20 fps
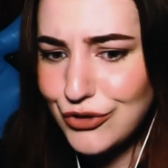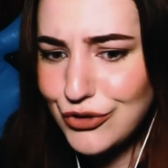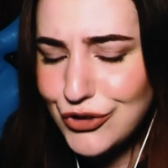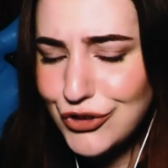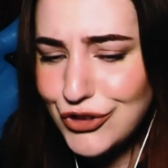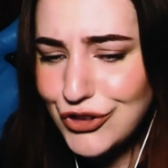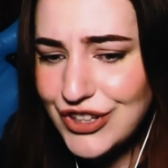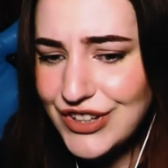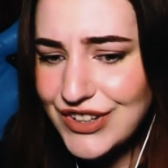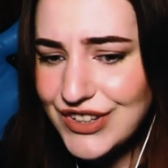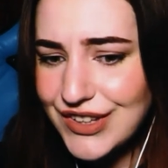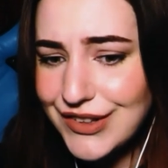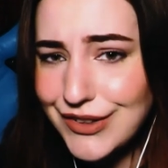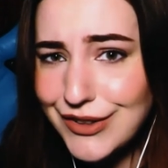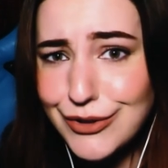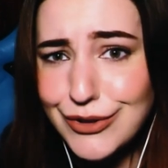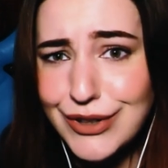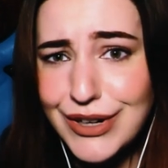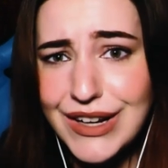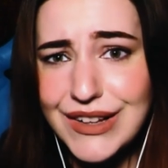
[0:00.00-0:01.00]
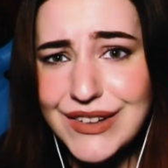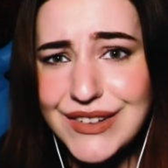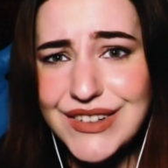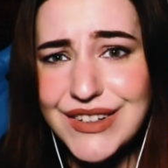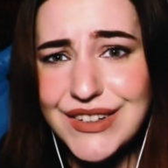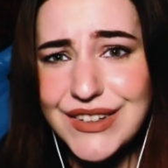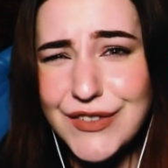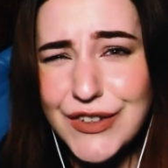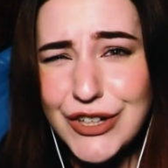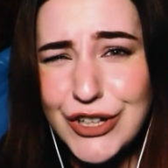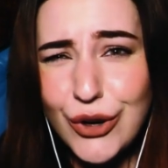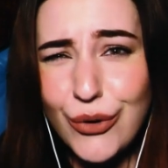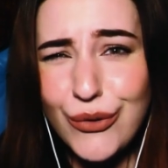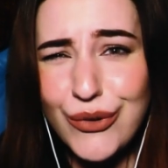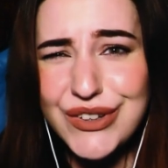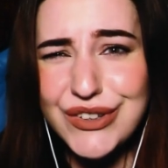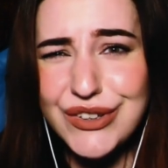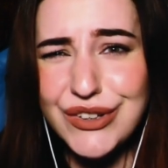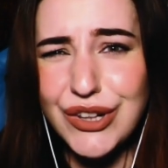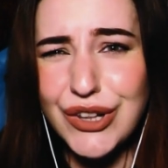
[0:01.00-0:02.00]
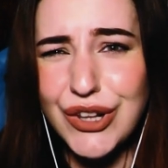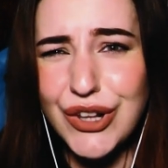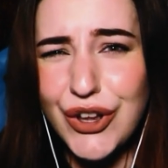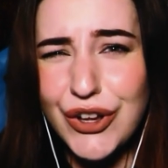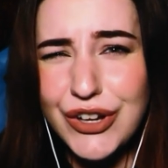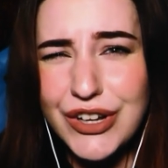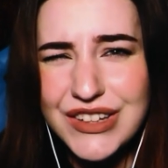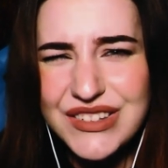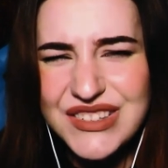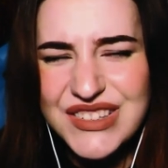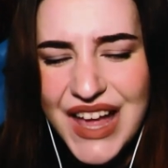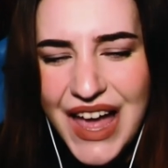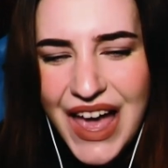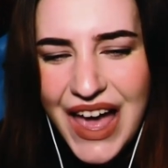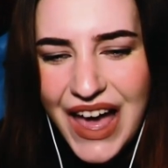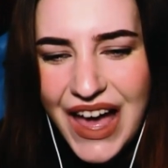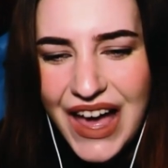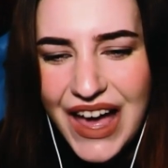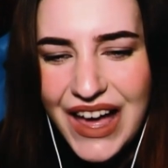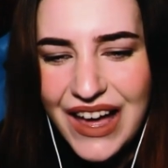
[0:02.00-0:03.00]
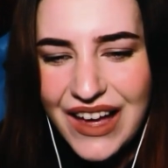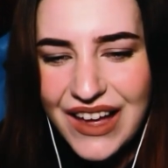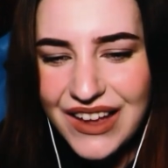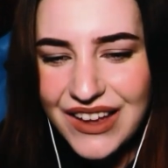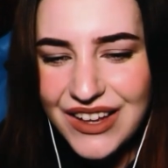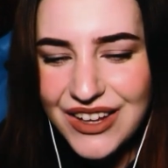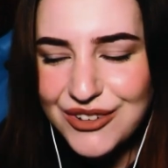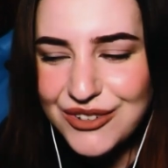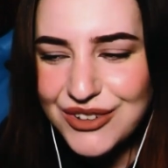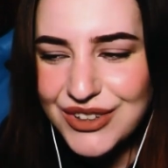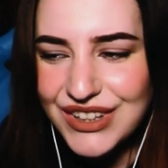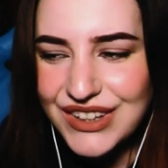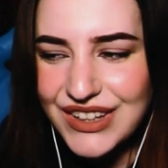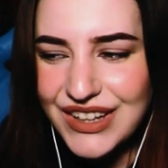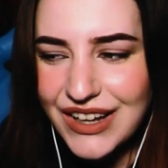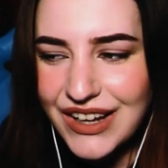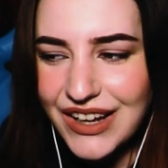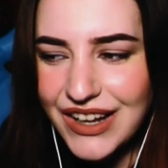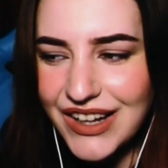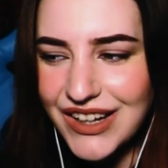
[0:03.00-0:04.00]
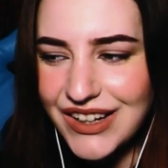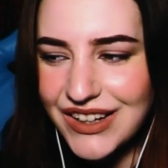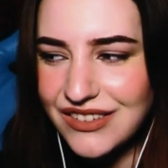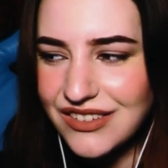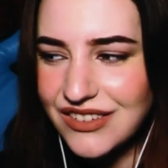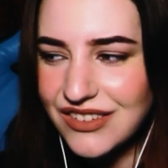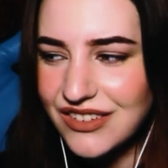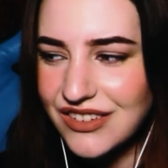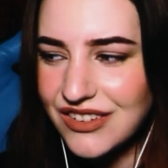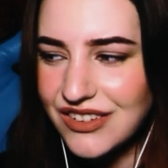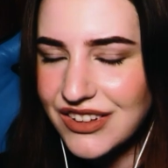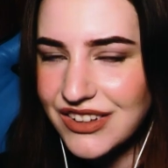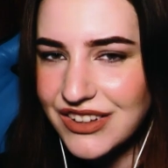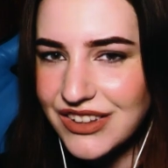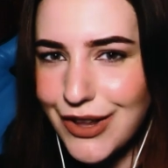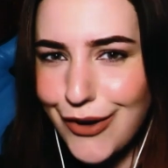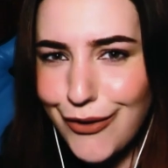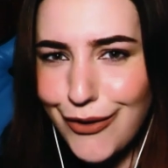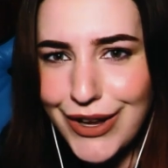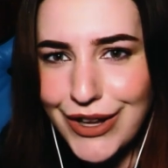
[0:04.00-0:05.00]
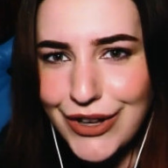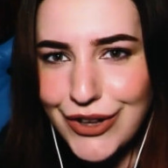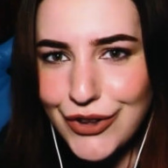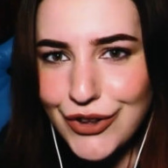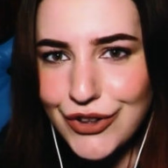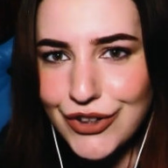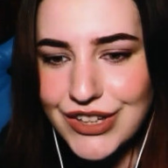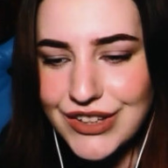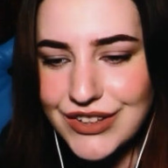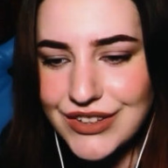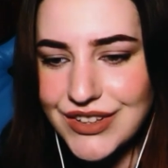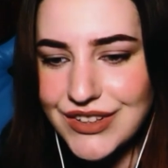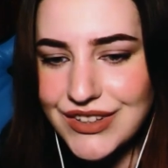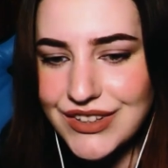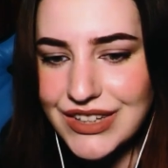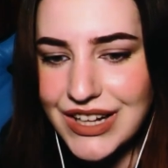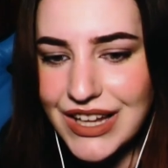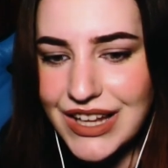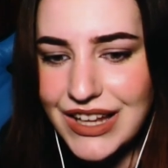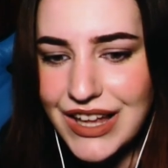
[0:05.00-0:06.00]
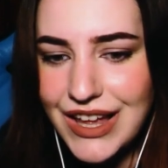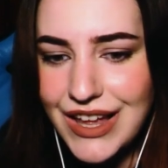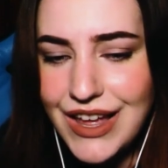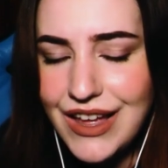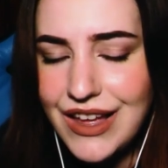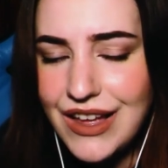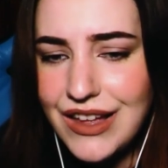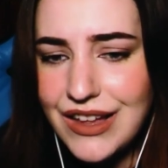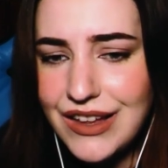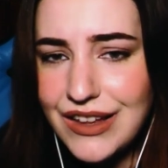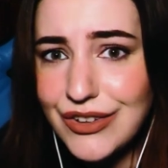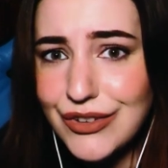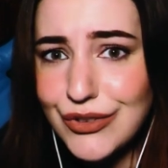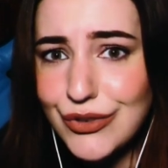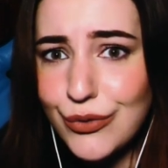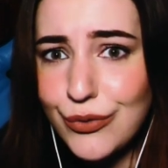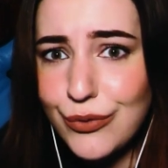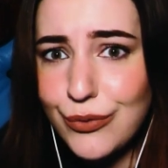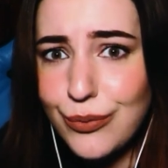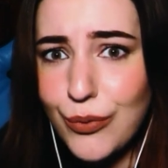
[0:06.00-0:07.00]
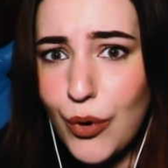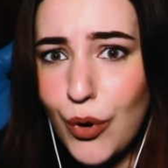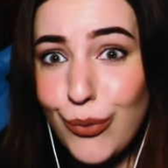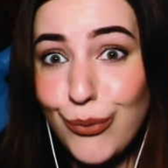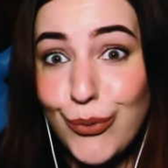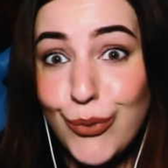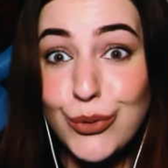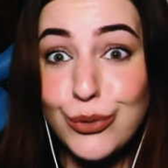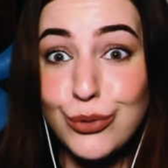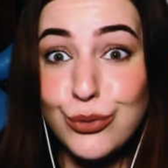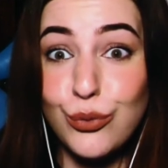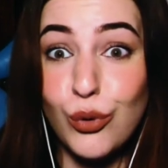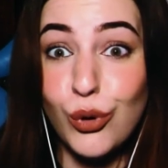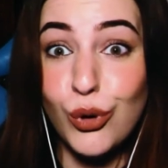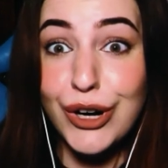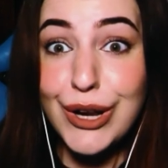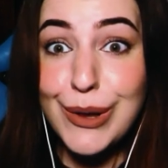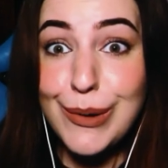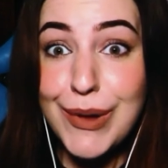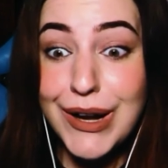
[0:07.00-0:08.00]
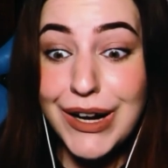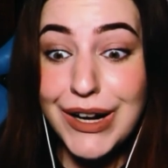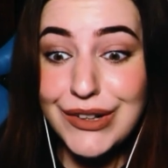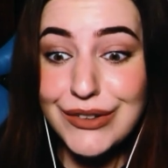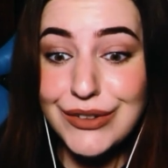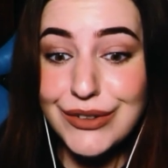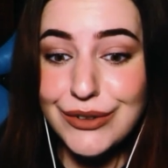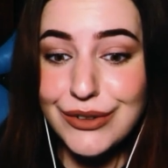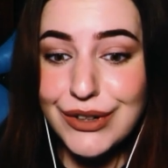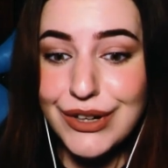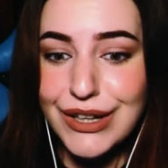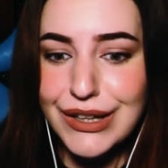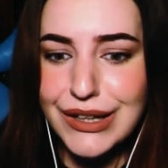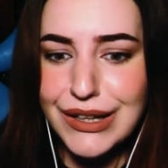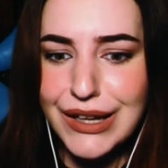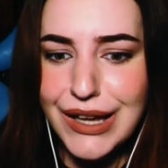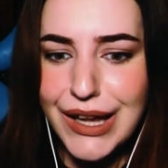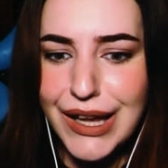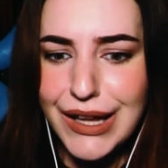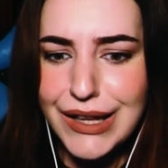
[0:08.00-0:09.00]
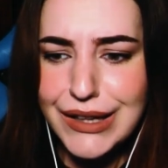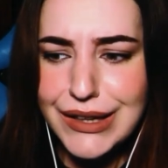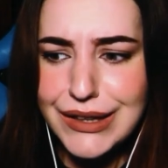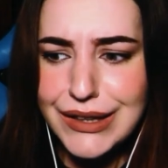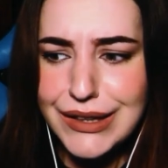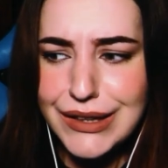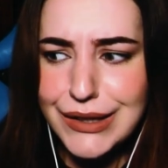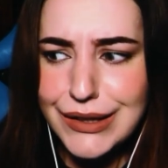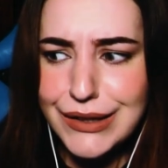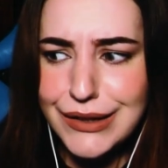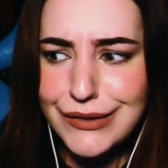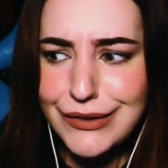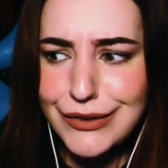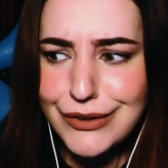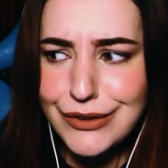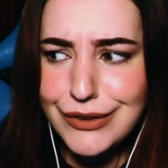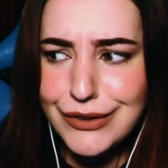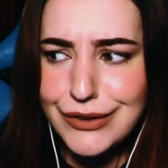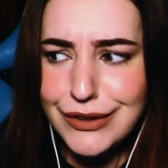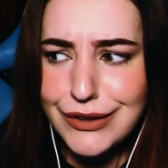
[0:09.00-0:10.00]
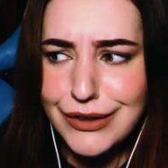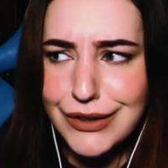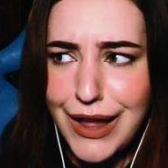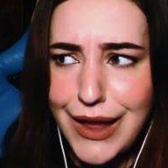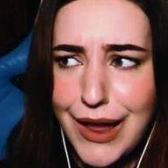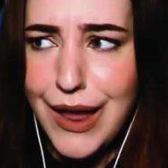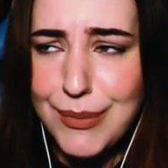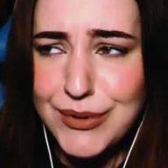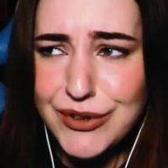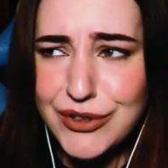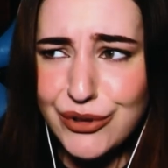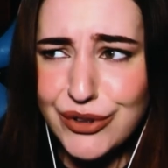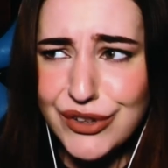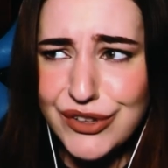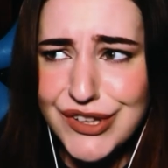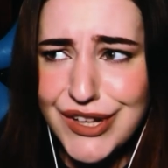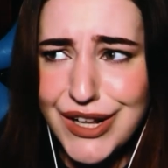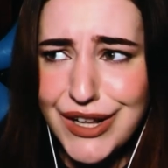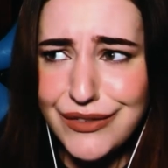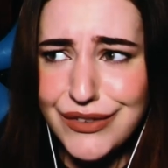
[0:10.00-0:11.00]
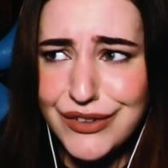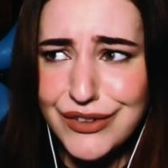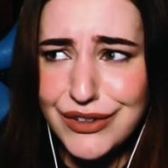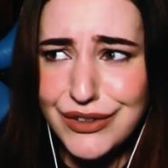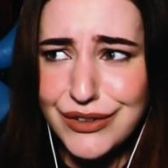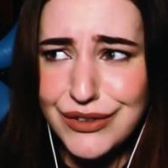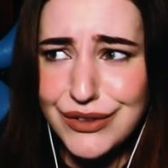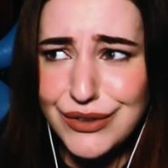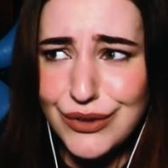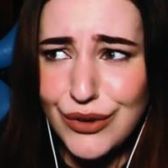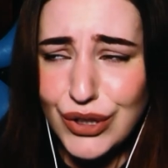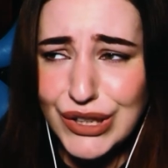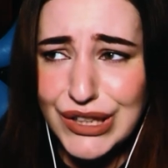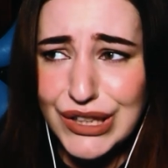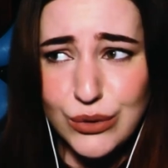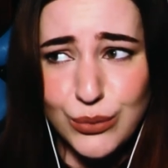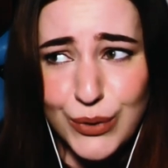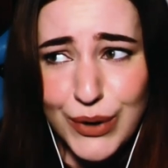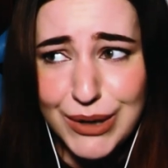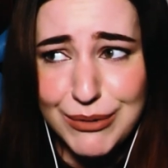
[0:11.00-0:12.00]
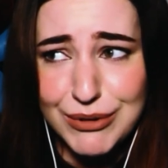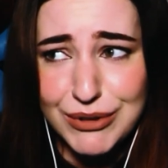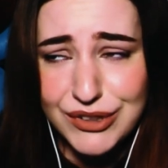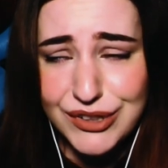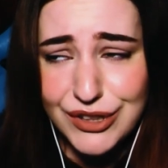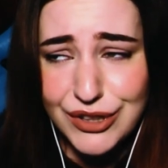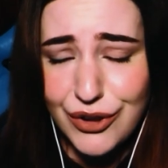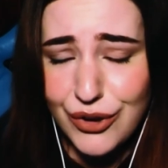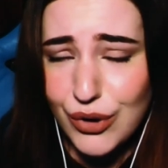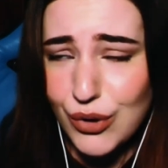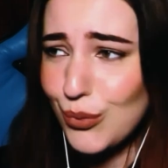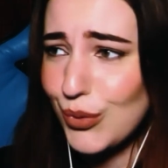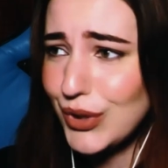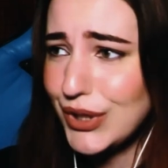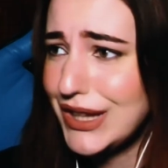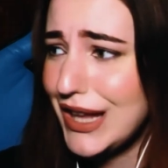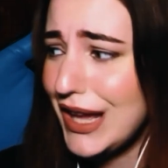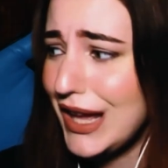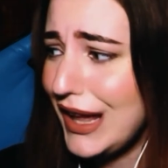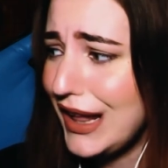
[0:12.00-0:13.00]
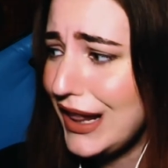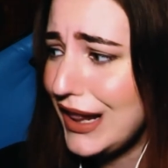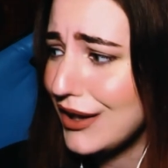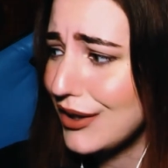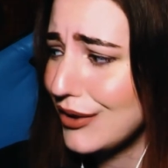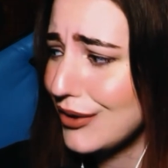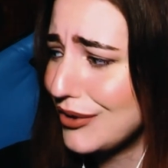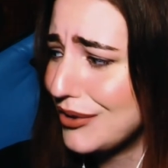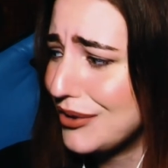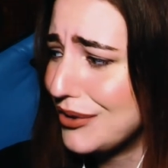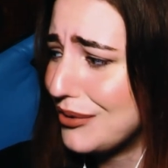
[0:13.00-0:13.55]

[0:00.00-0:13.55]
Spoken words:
Jesus Christ, this video was long as heck! What the hell? Now I notice it's like almost 40 minutes already, and episode itself is only 20 minutes long. What the hell?